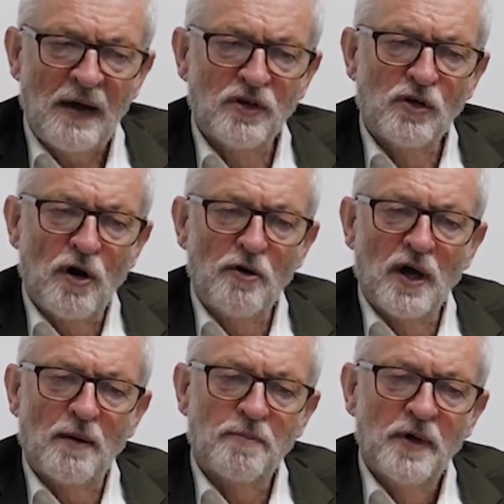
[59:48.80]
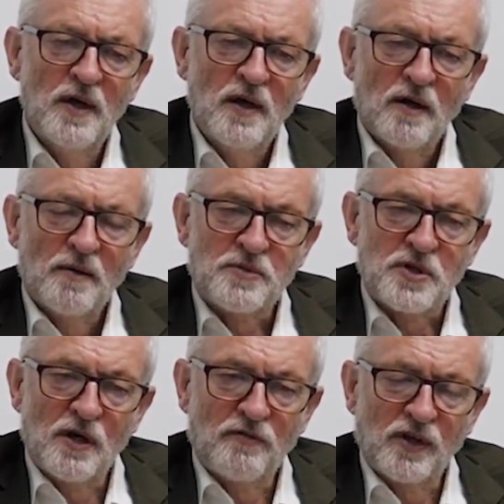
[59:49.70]
Having grown up
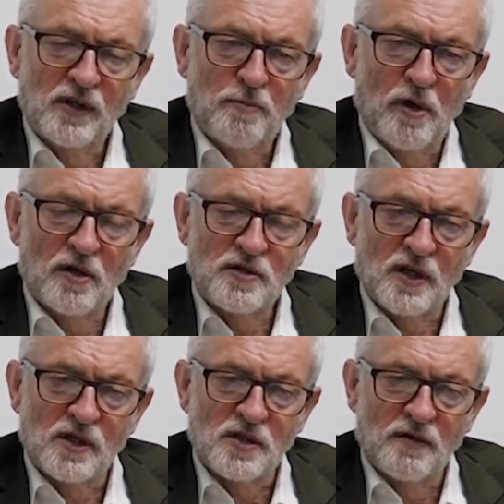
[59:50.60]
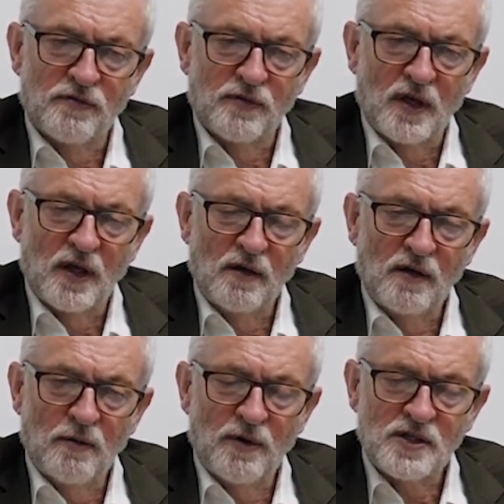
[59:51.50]
observing the politics of
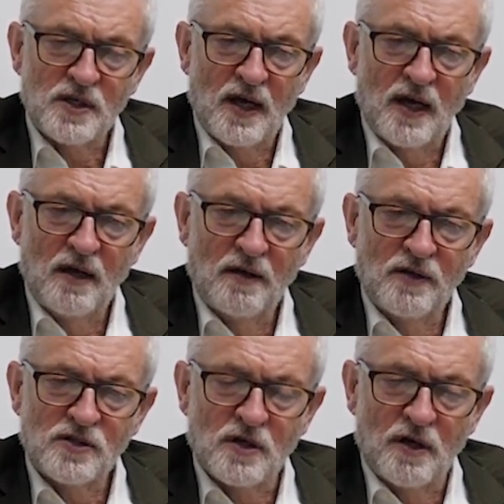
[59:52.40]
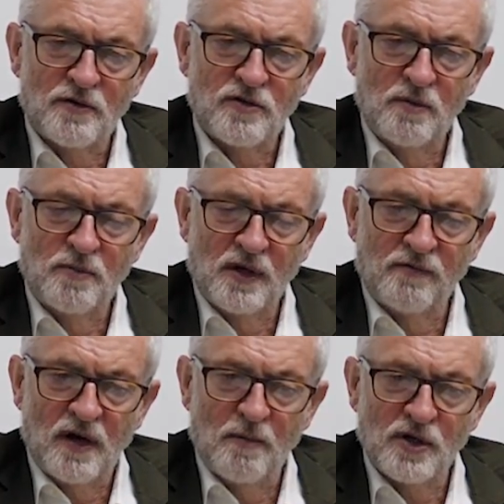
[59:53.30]
the USA and this country and
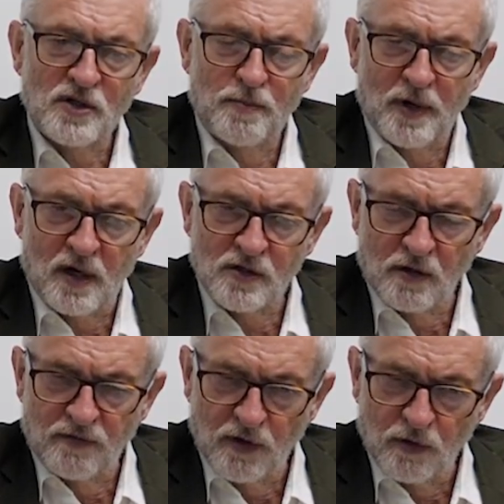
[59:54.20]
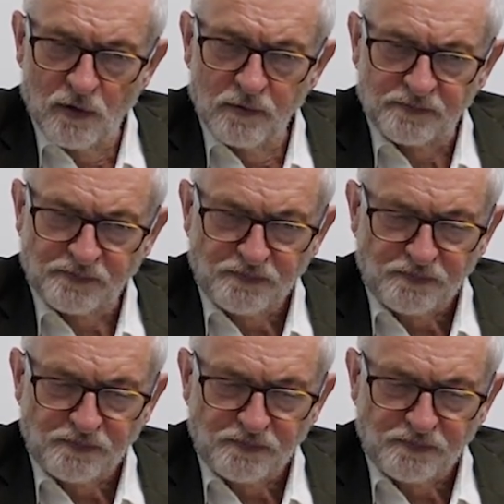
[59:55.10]
being very much a part of it all,